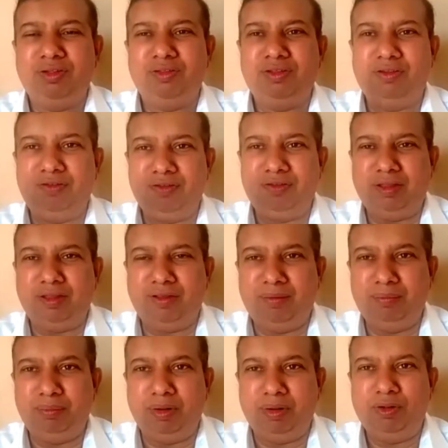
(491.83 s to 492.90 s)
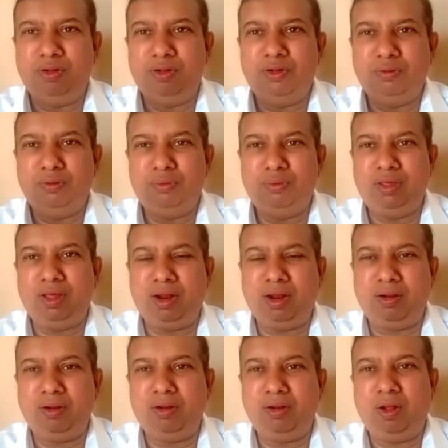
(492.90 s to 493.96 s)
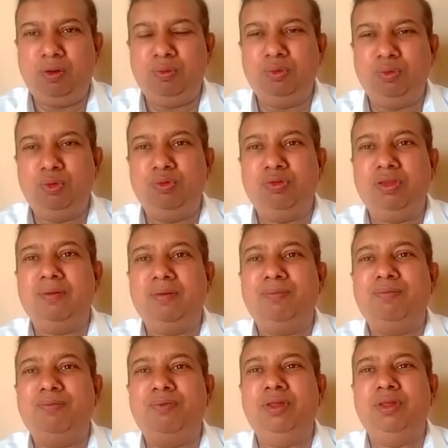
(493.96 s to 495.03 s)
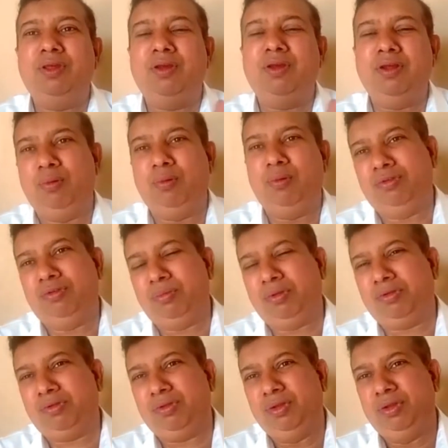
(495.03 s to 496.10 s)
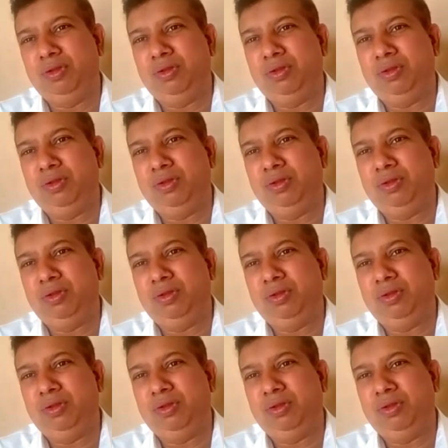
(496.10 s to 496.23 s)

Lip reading: This is the example. We are now using a free cloud service